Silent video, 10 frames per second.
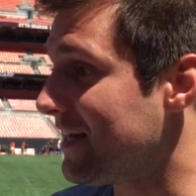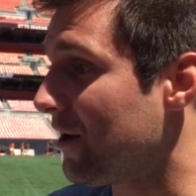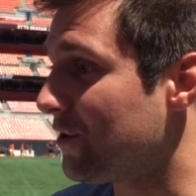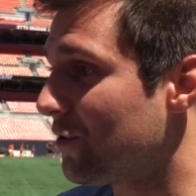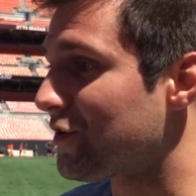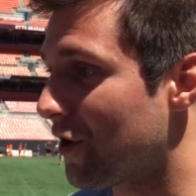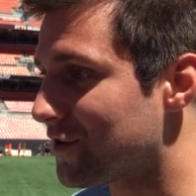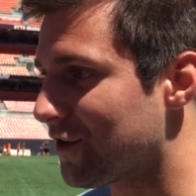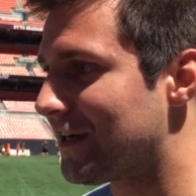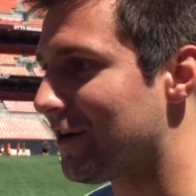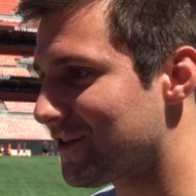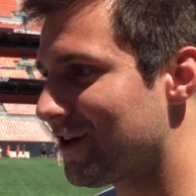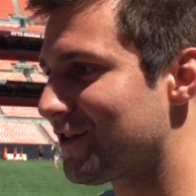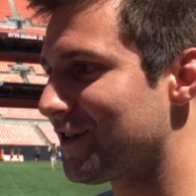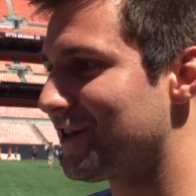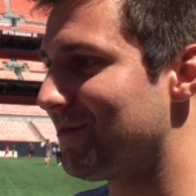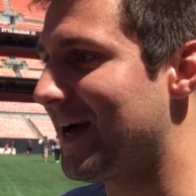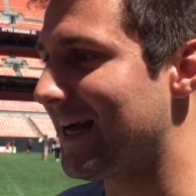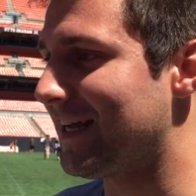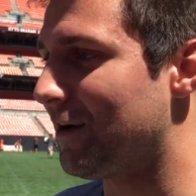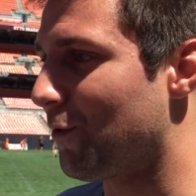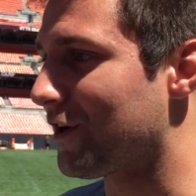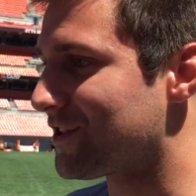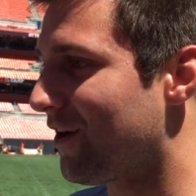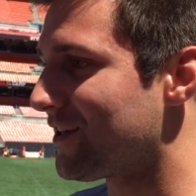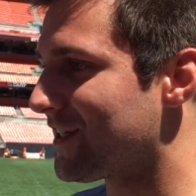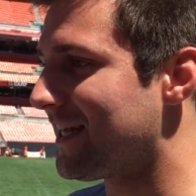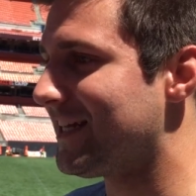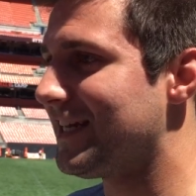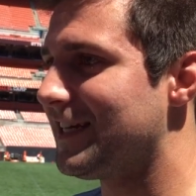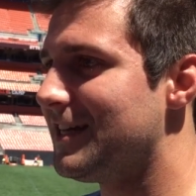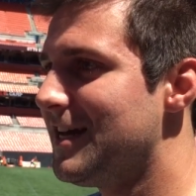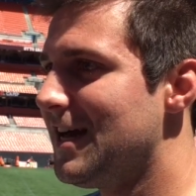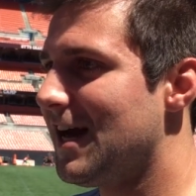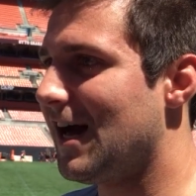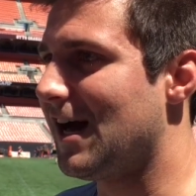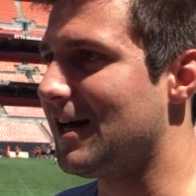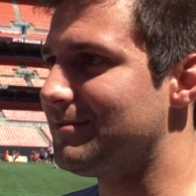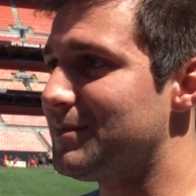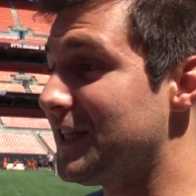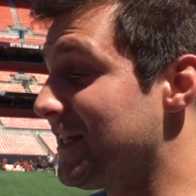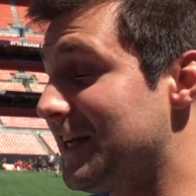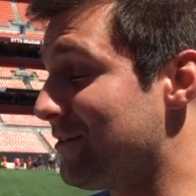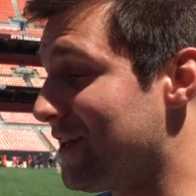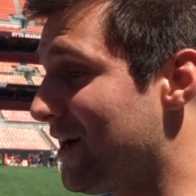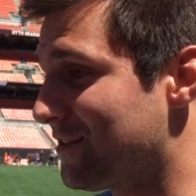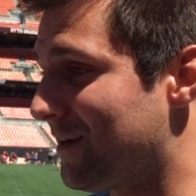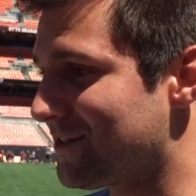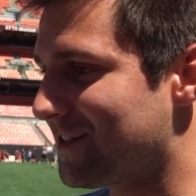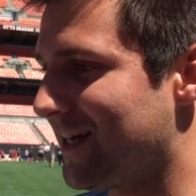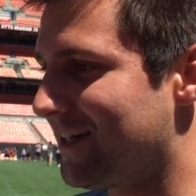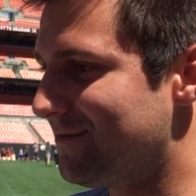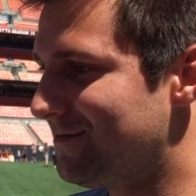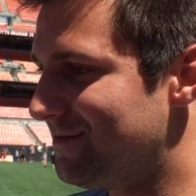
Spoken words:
Now, it's our turn. Now it's our turn to come back and work as hard as they did. And but at the end of the day, it was awesome. I was excited.